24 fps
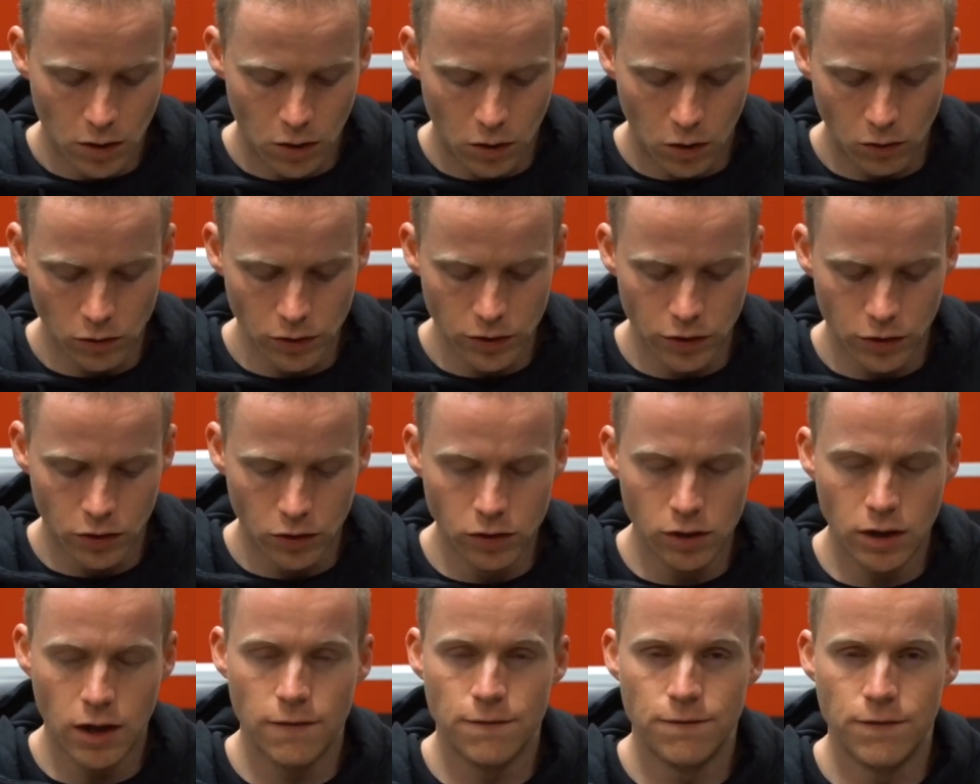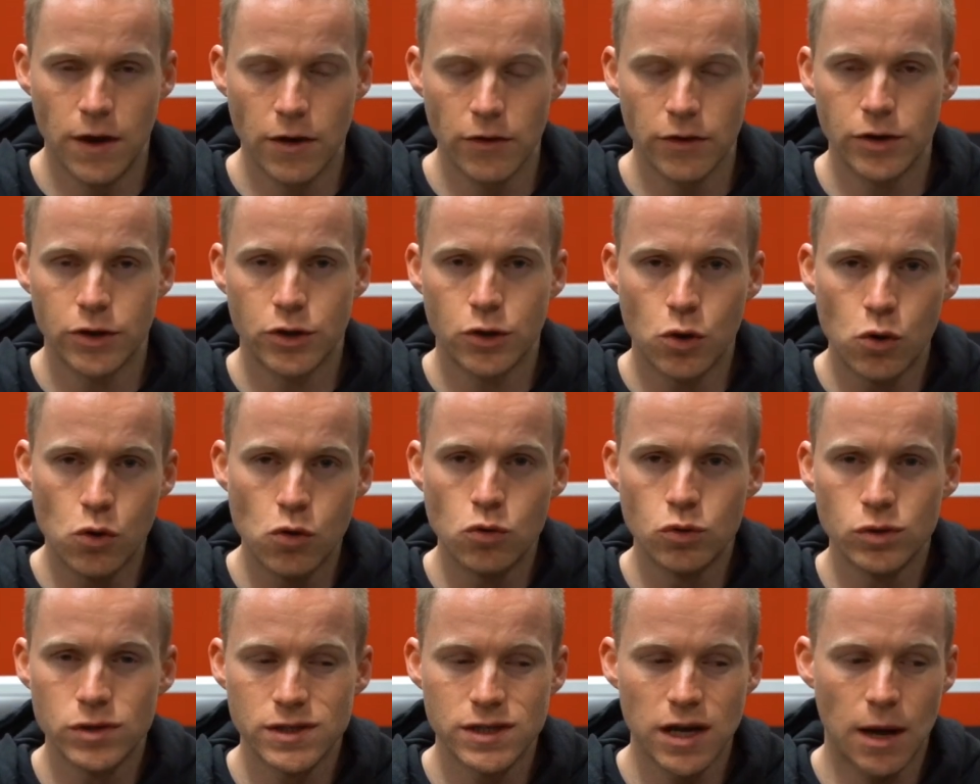All in all, a very
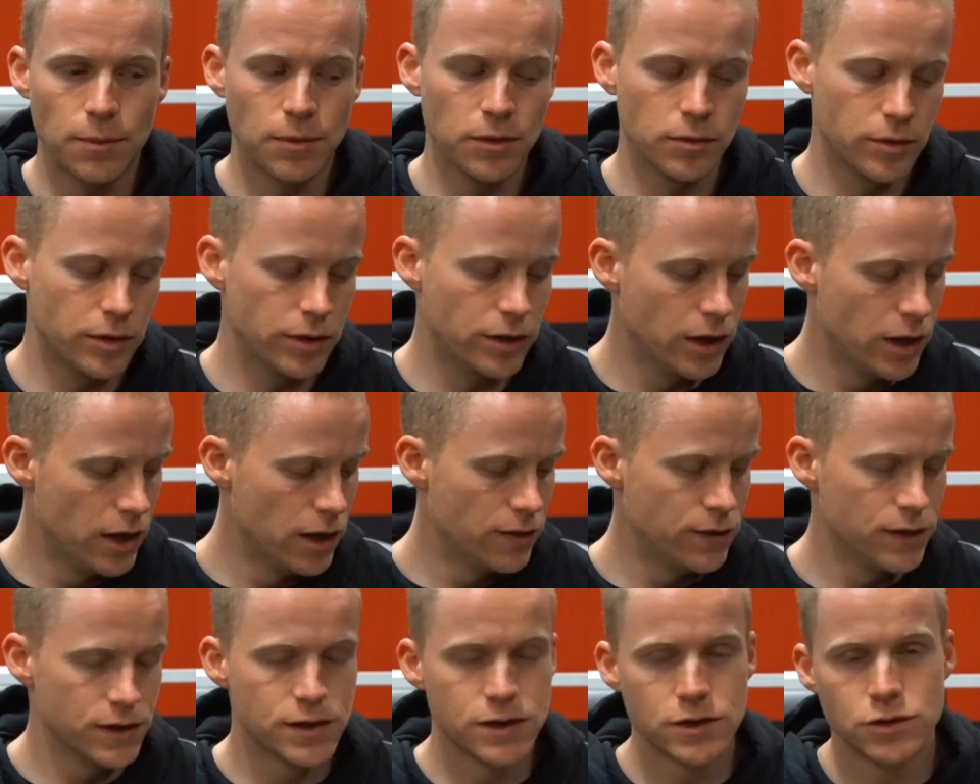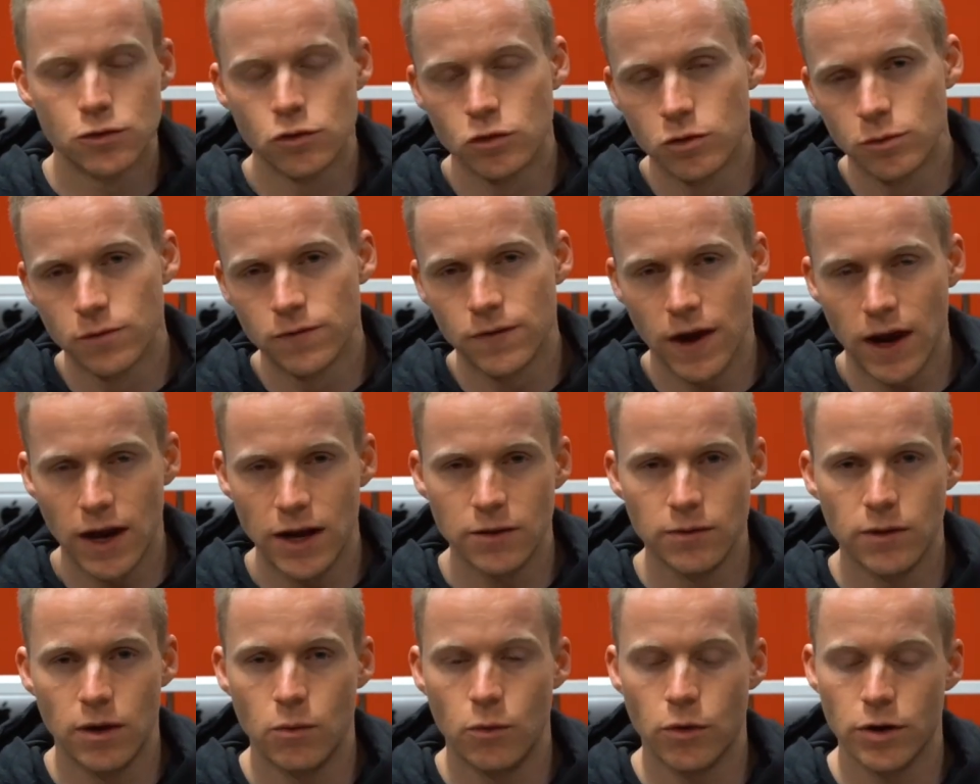cool supplement. This is suitable for
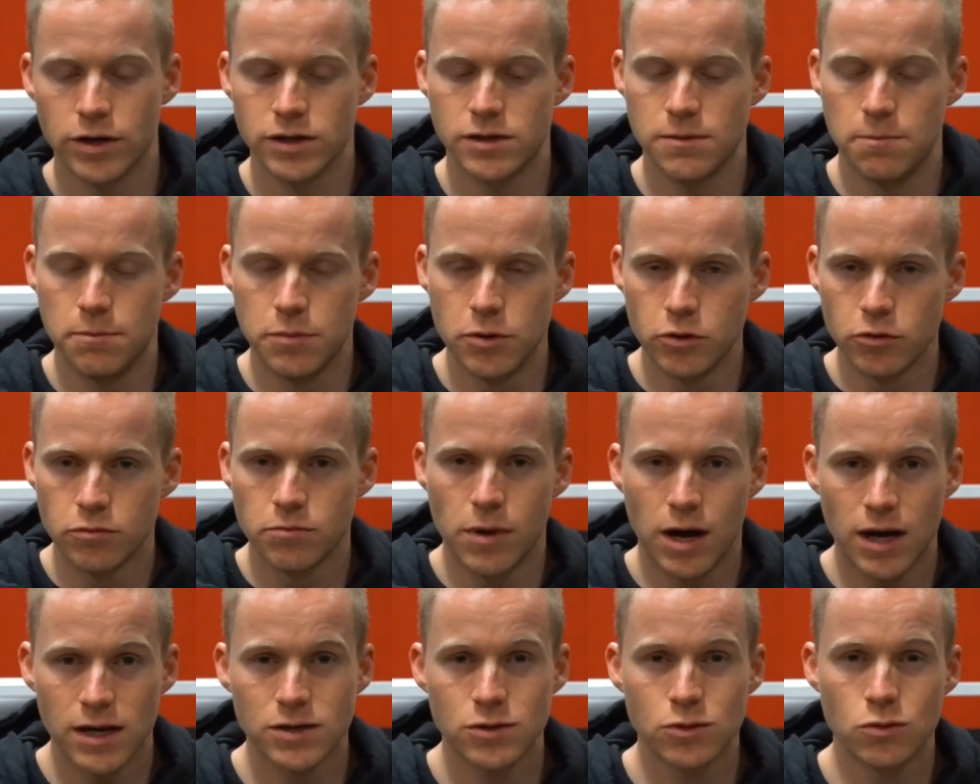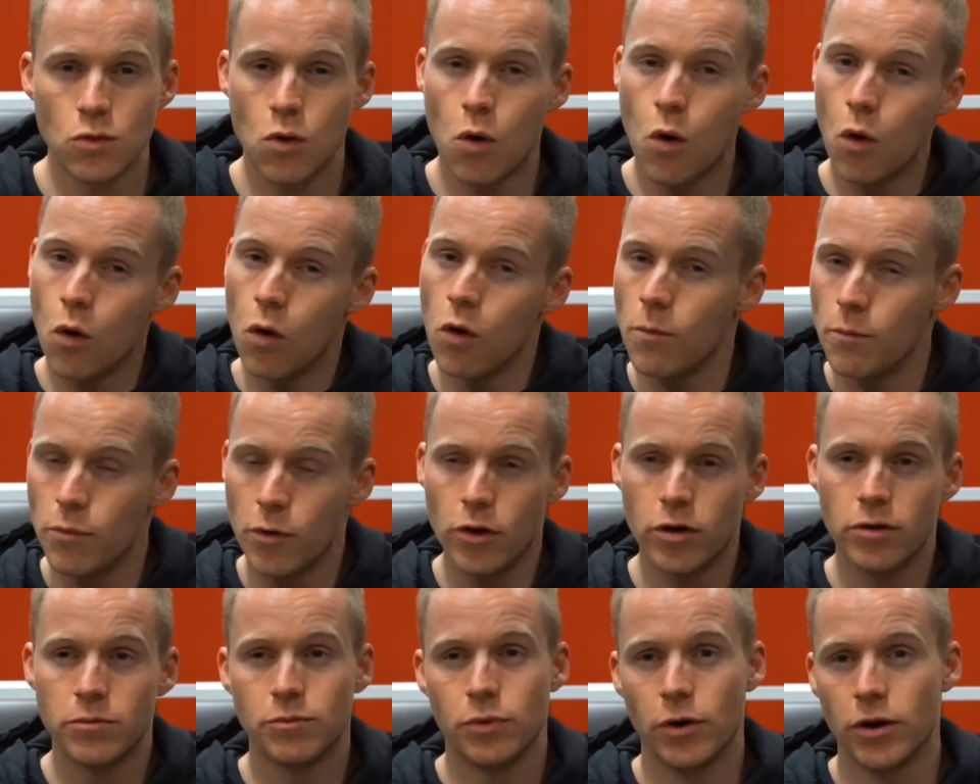anyone wanting to build muscle or
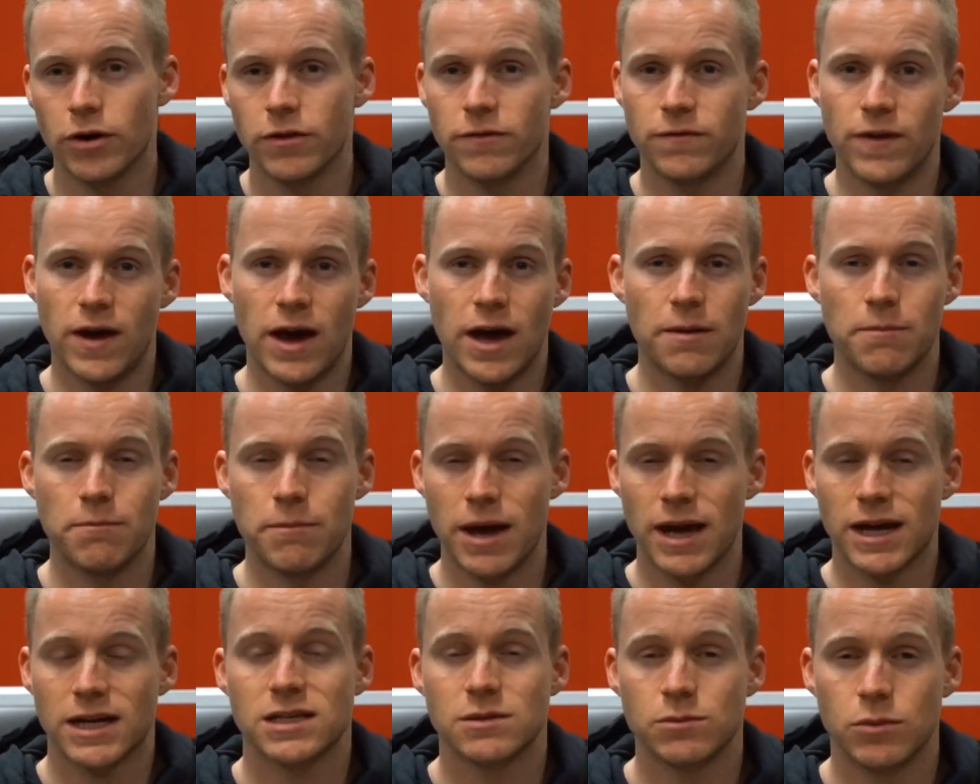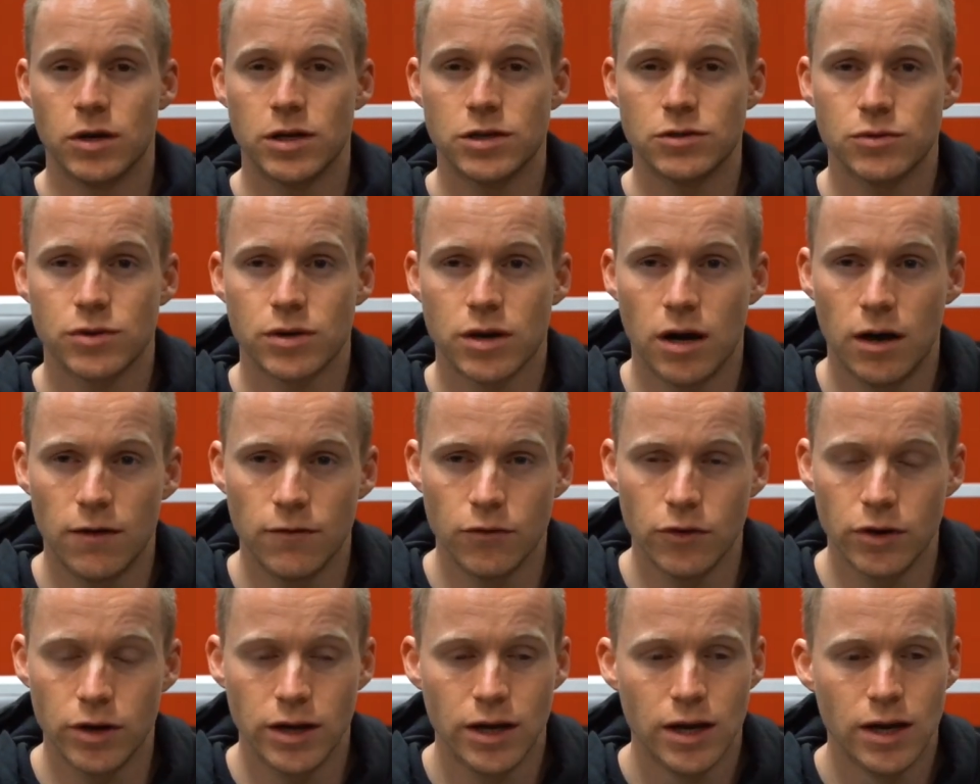burn body fat and maximize
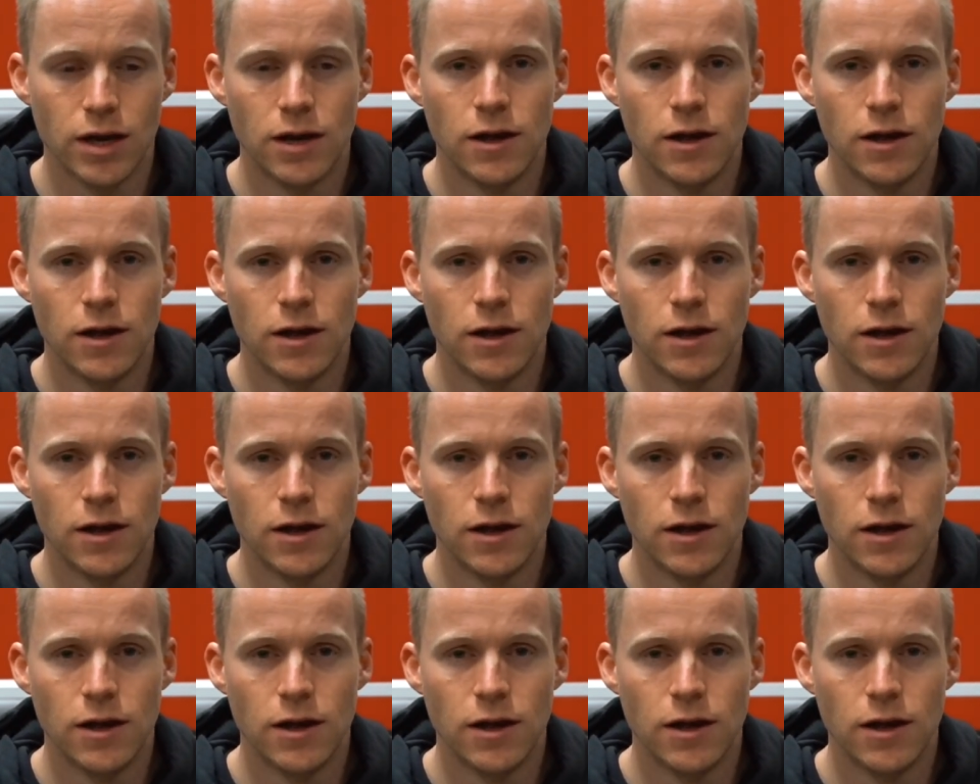recovery.